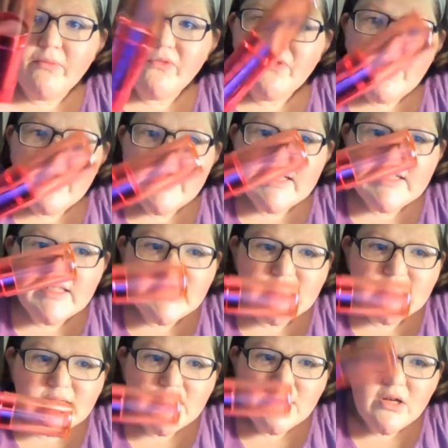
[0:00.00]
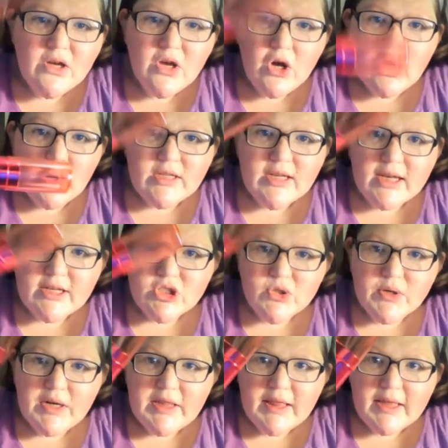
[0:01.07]
fuzz or dust
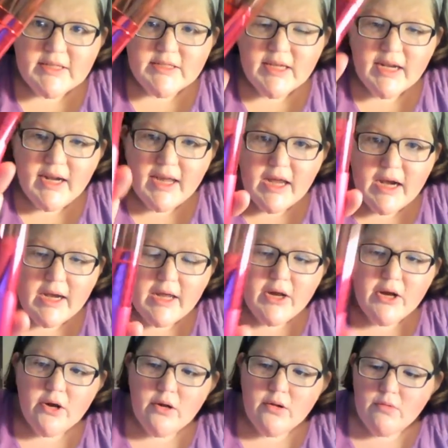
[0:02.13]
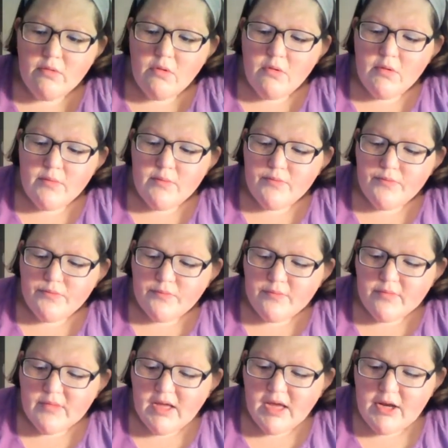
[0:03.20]
or anything is going to get in here.
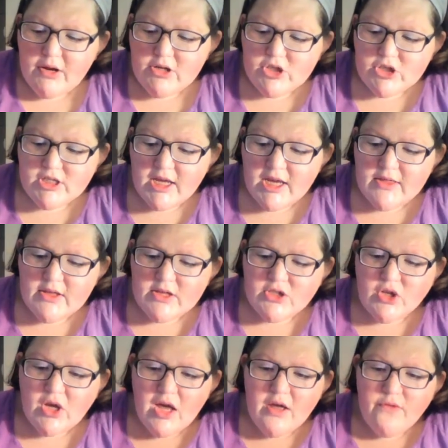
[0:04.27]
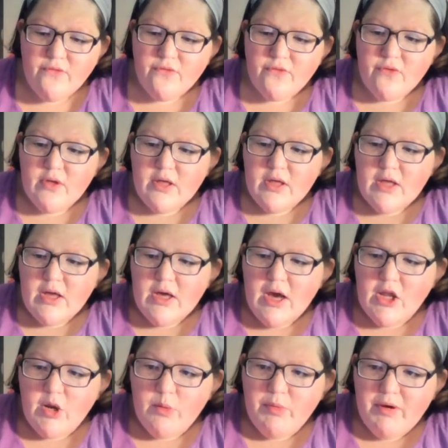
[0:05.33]
And you just take this off
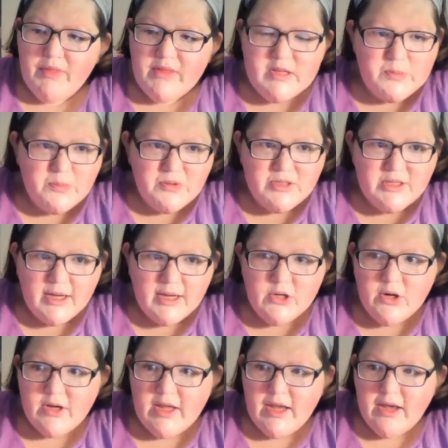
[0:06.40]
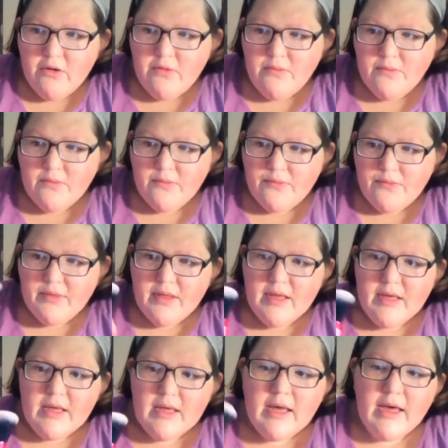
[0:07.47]
and you bring this protector down.
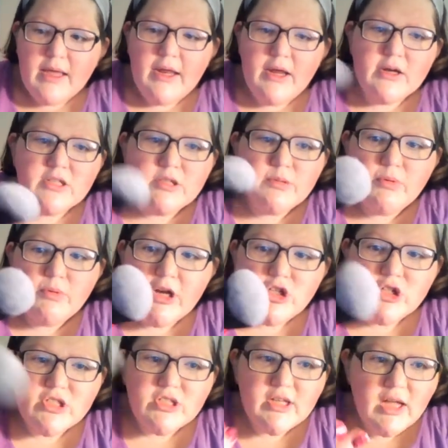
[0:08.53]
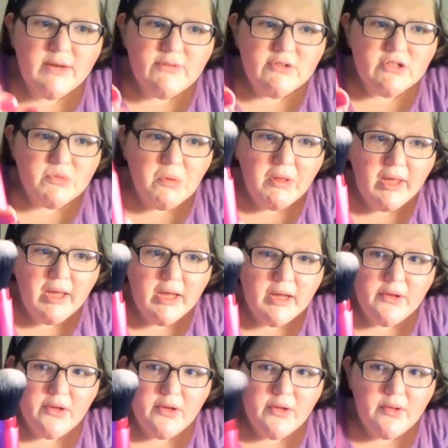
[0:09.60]
And here's the brush. It's kind of a small
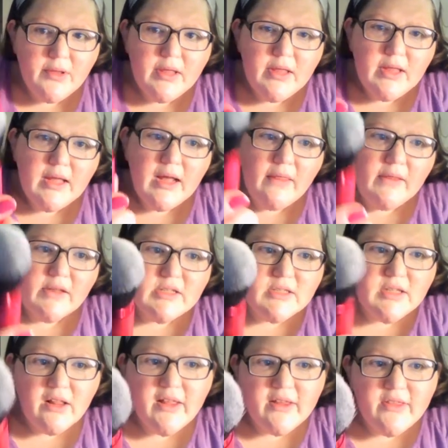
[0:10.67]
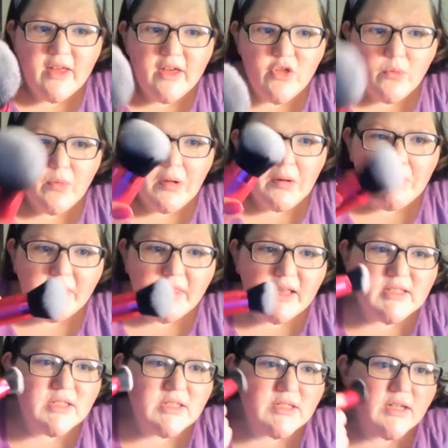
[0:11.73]
handle. This is not like the other one, but
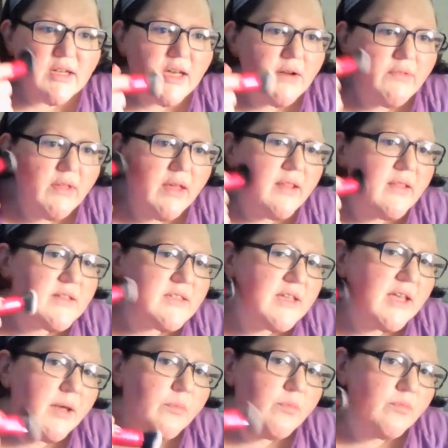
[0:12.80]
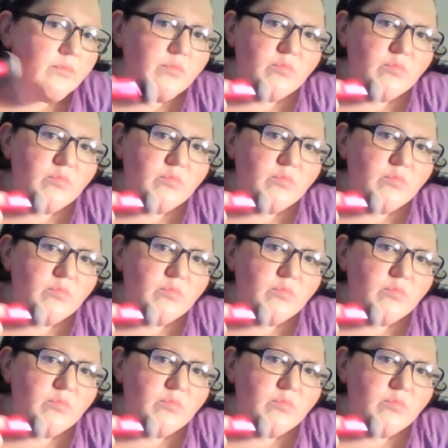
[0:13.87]
this is kind of like the same,